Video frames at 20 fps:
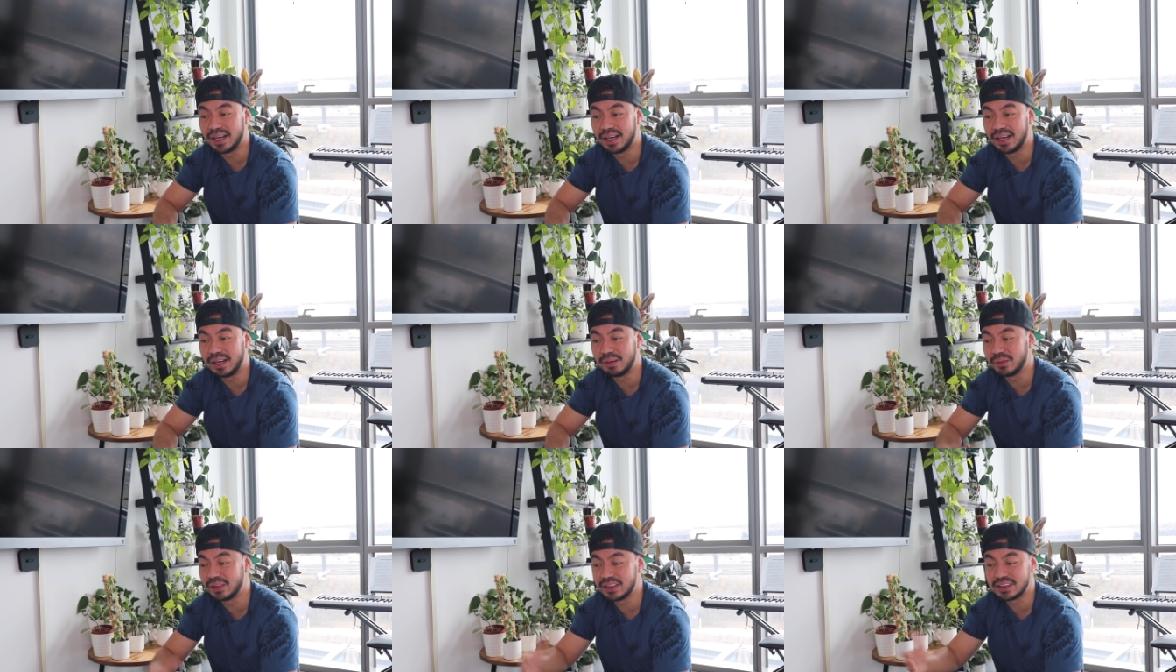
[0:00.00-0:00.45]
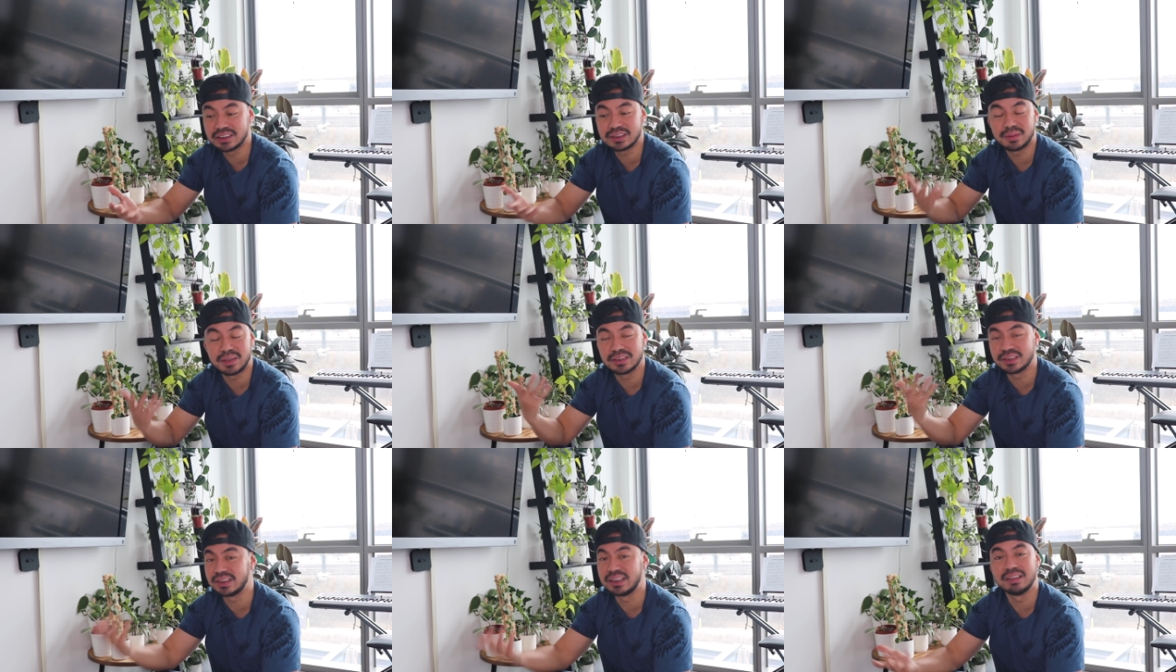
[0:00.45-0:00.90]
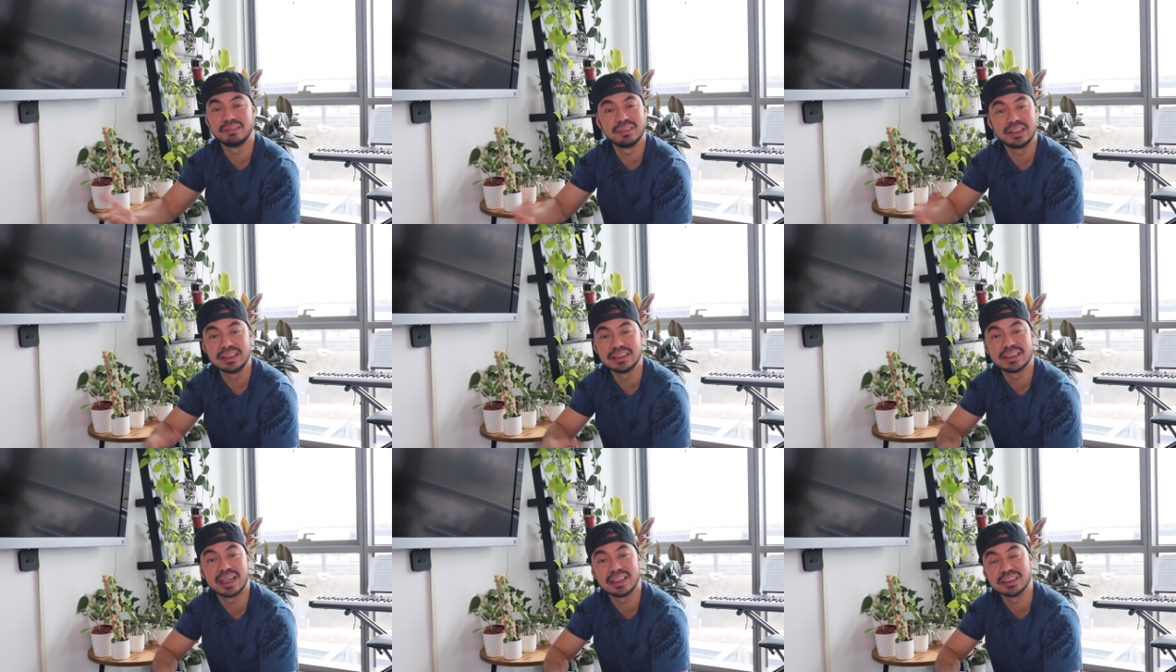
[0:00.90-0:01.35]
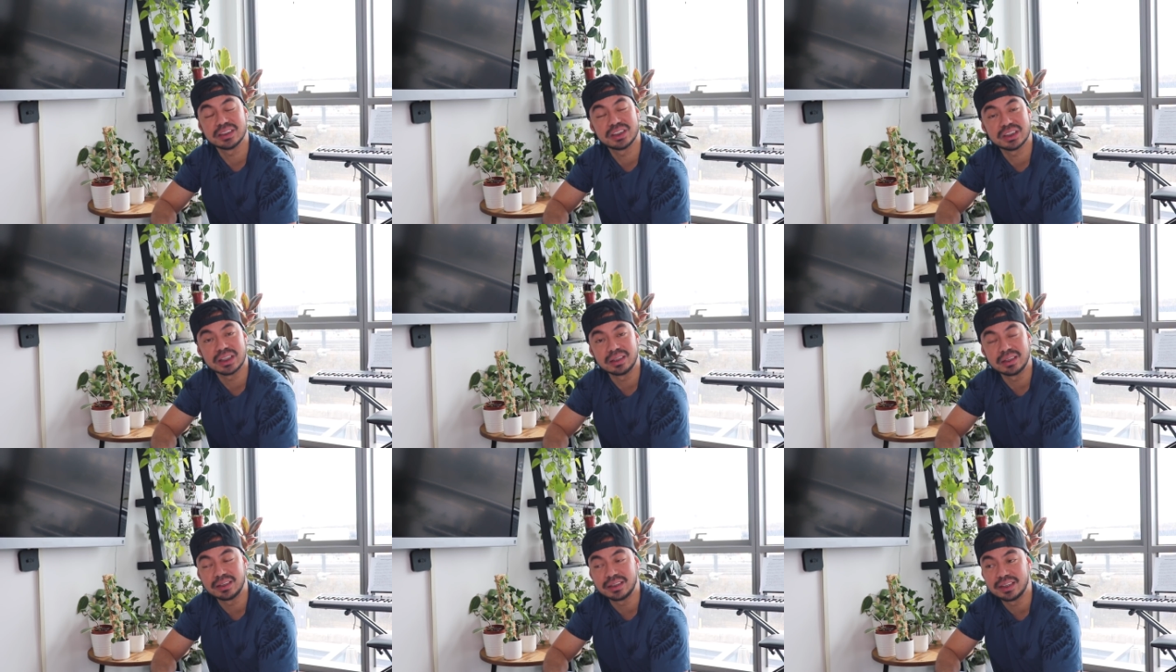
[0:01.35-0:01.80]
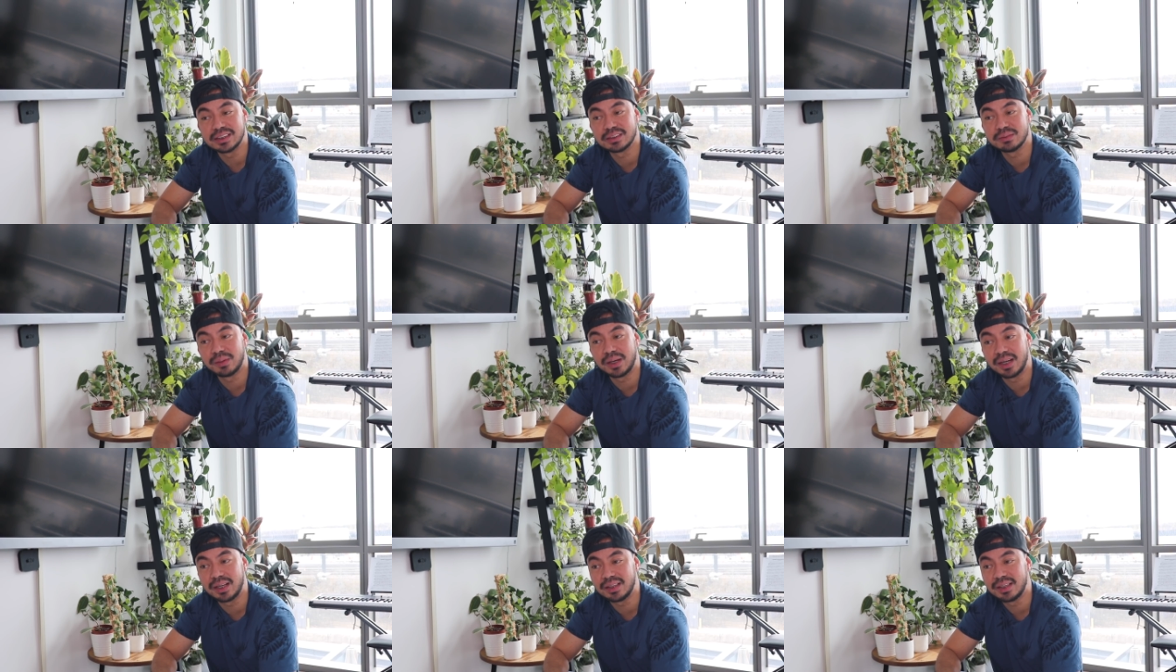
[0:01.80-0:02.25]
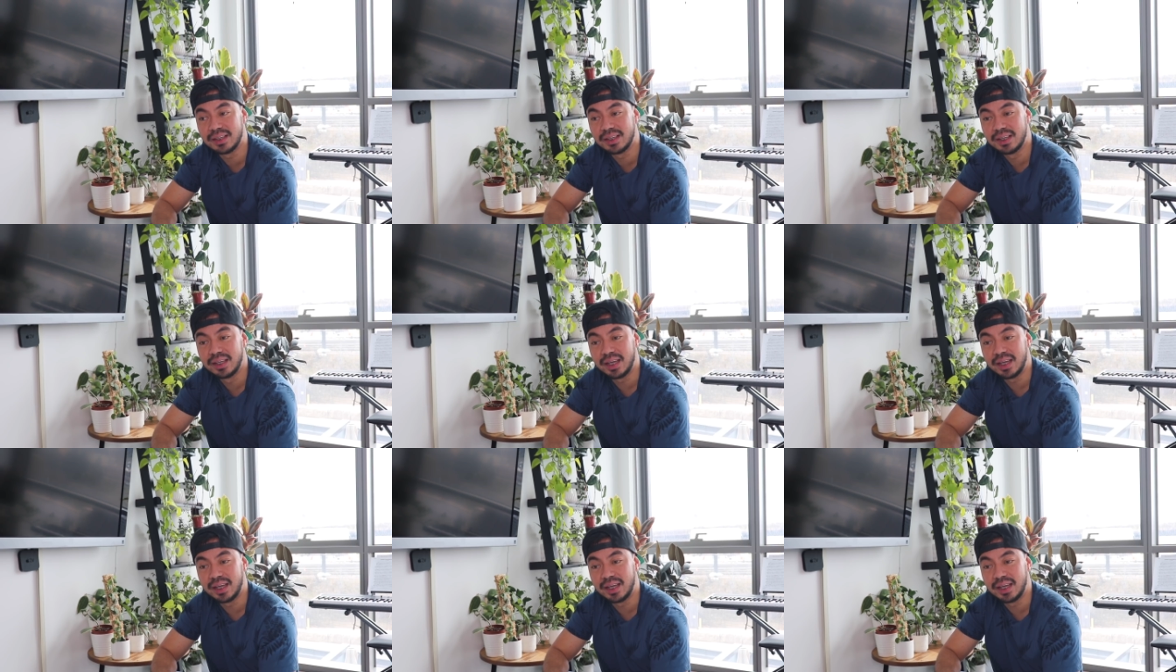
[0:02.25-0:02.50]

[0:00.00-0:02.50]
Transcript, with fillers: I really just wanted to give these guys a shout out as well.